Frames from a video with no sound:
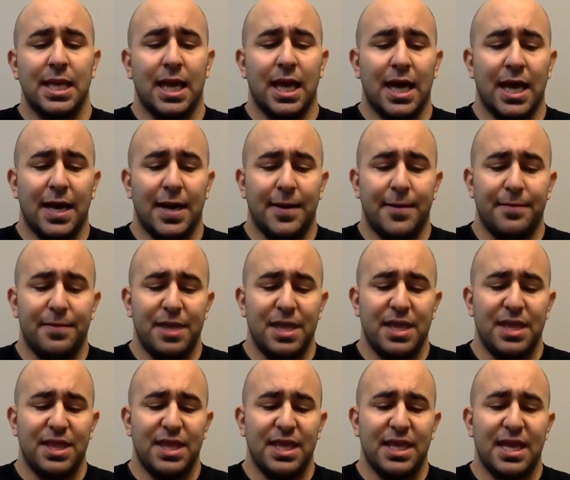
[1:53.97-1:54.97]

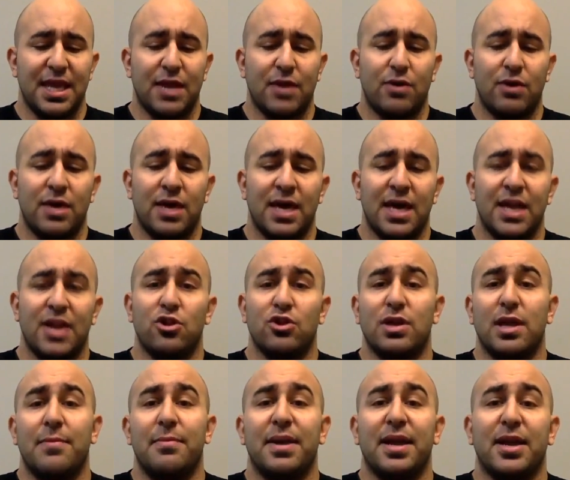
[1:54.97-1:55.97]
And then I go ahead and
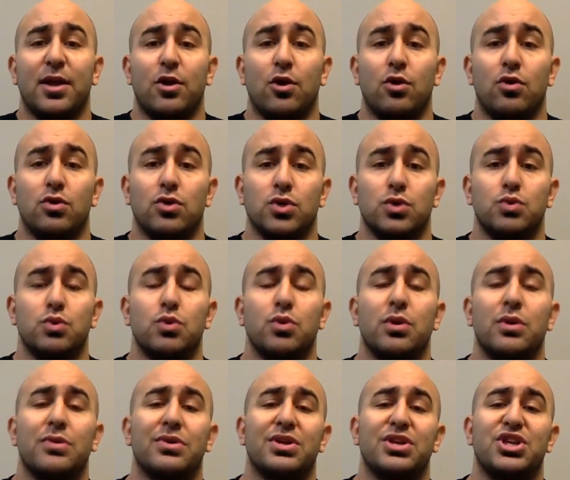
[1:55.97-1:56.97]
look at my goals. What do
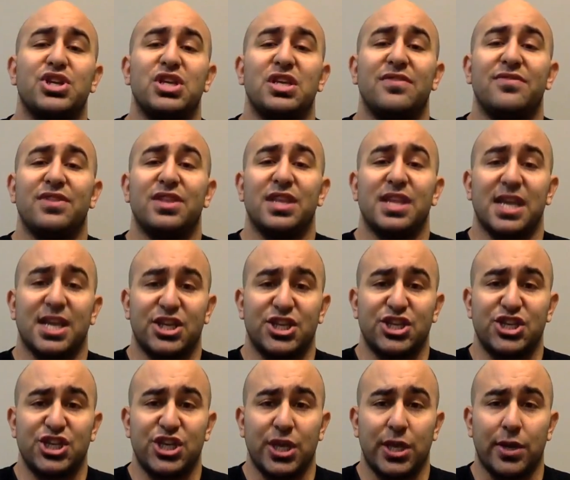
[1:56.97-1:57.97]
I want to achieve in the
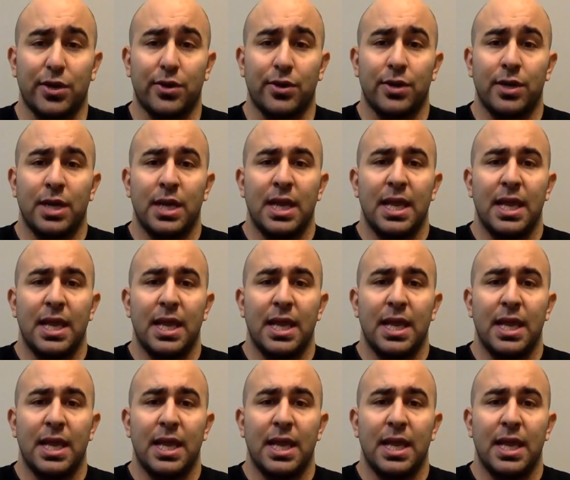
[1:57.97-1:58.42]
next year?